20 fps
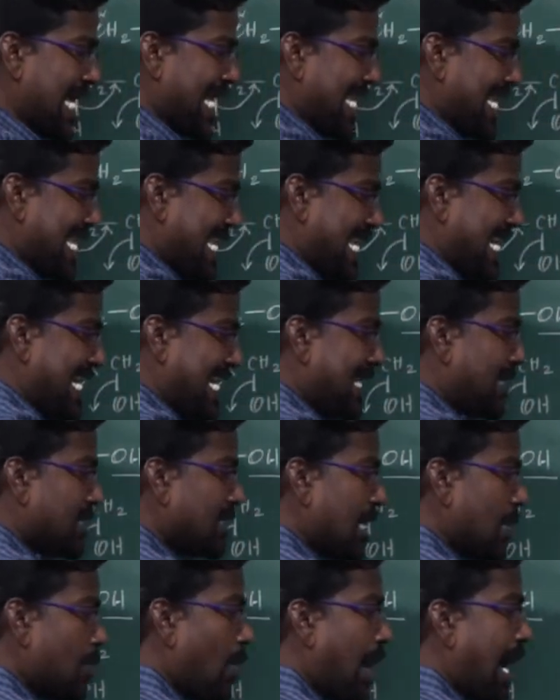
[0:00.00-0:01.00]
In
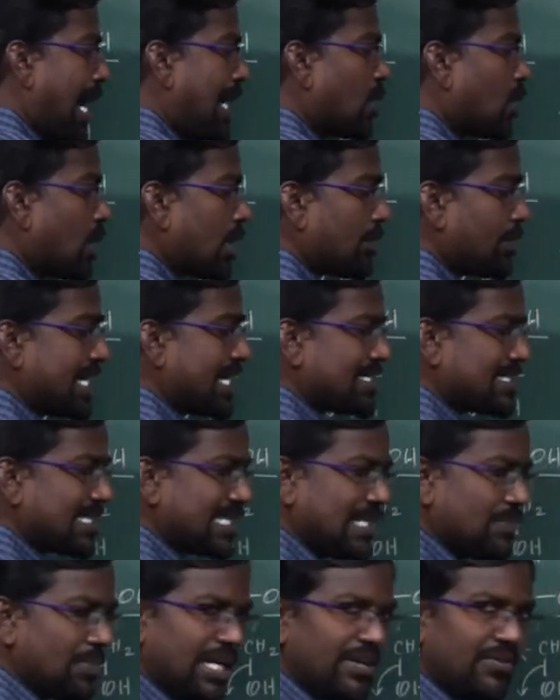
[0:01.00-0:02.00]
the molecular means
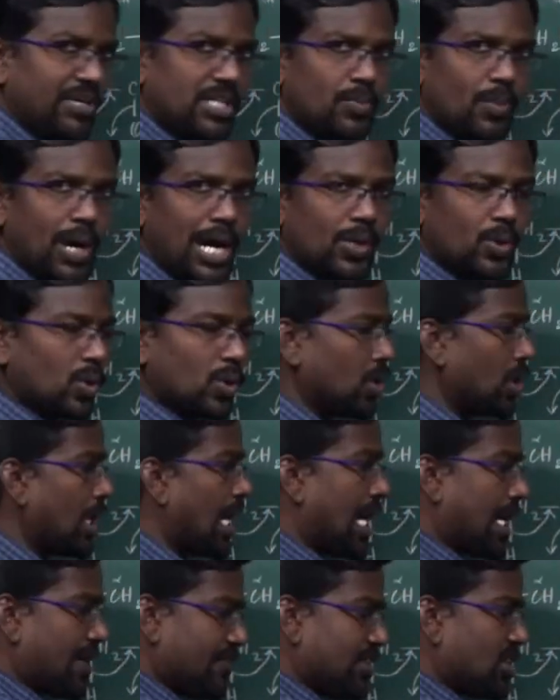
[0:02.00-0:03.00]
in between the molecule
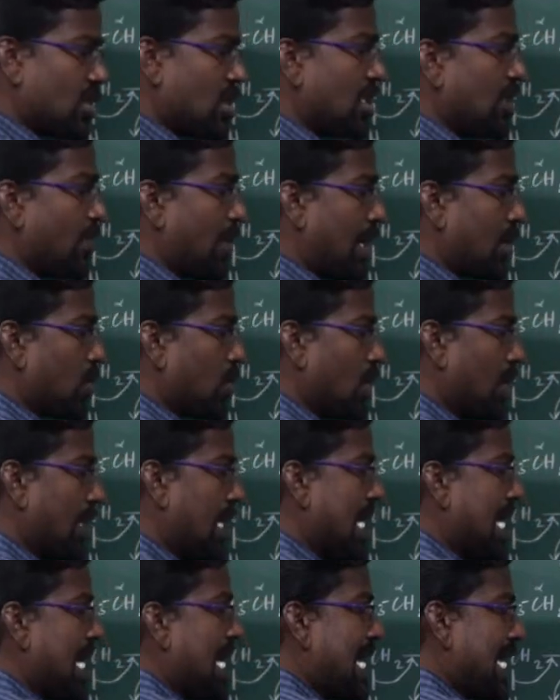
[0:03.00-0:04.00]
or within the molecule.
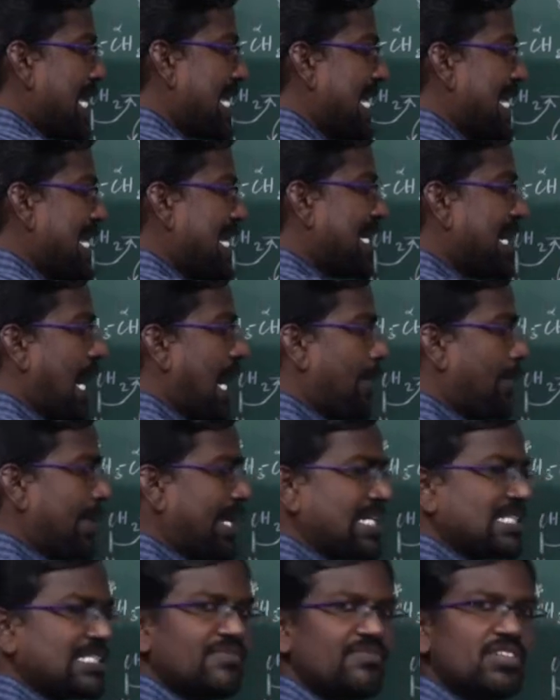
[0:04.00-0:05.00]
Intra
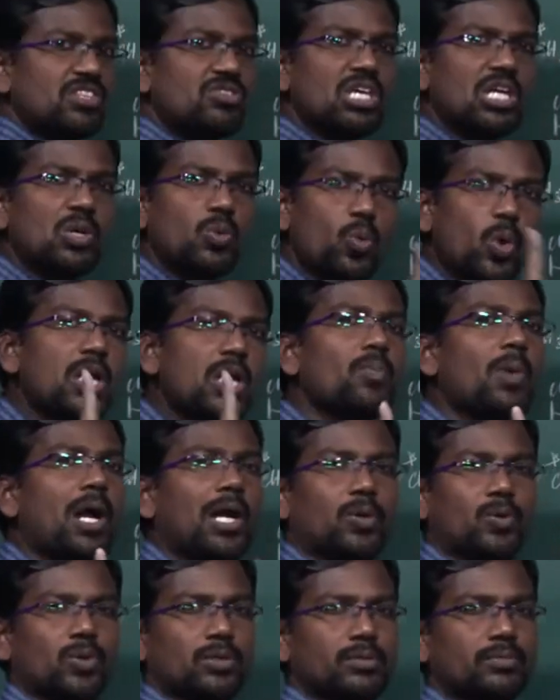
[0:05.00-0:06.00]
means within one
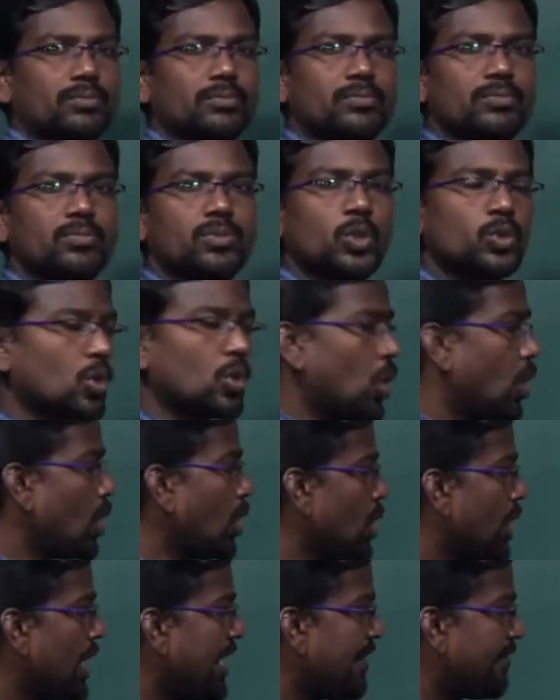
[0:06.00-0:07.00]
molecule.
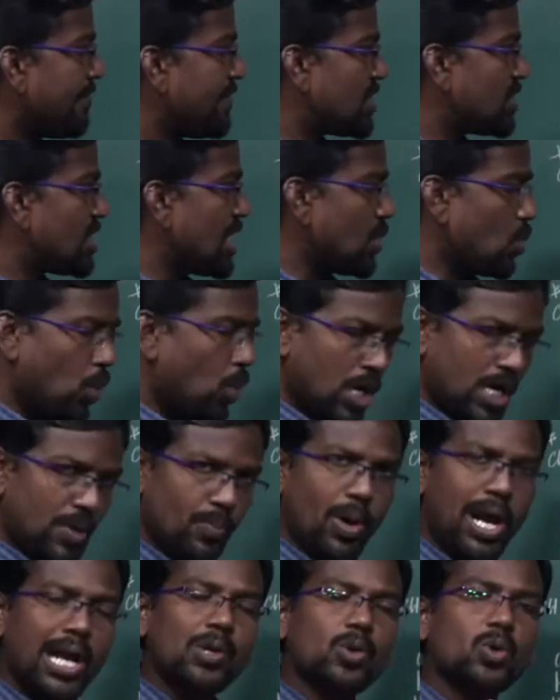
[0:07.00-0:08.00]
So within one
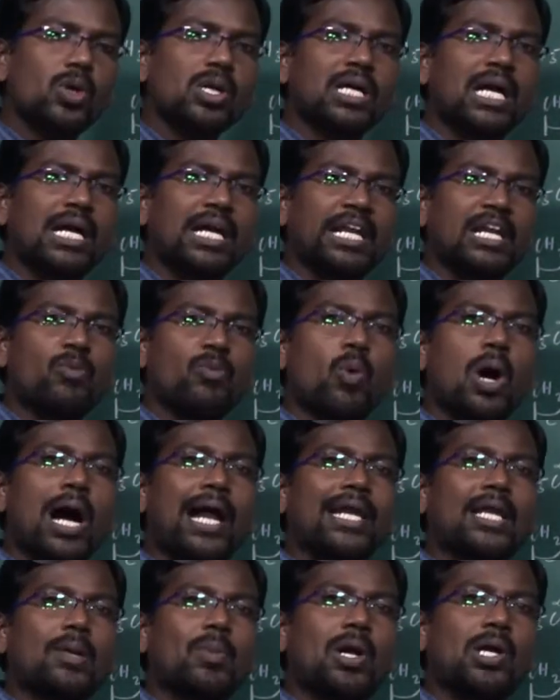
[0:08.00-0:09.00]
molecule contain a
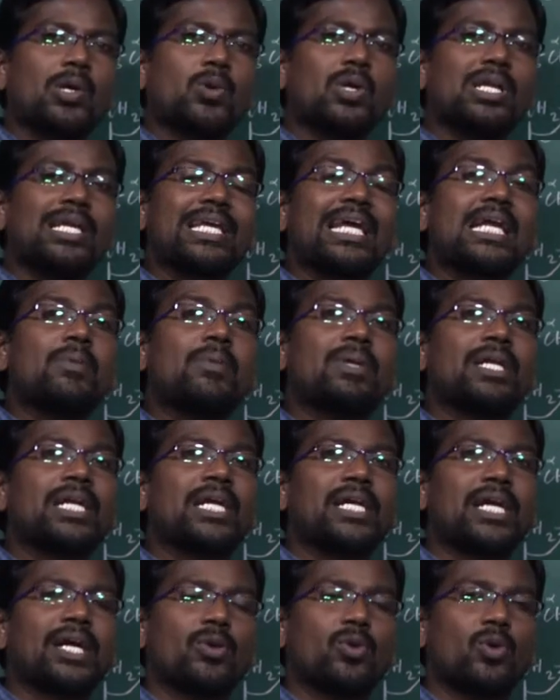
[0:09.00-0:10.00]
water molecule
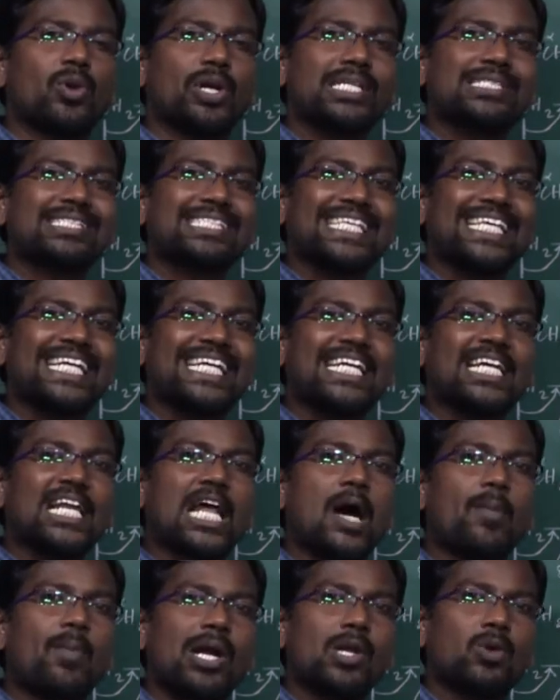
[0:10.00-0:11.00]
eliminated known as
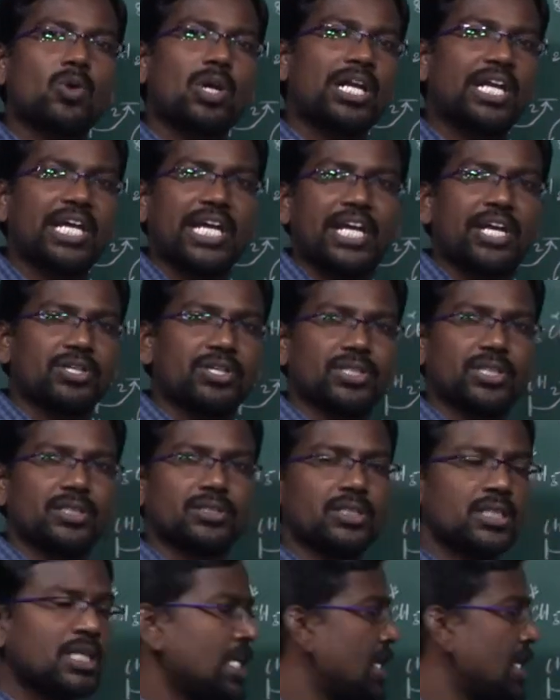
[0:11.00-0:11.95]
intramolecular dehydration.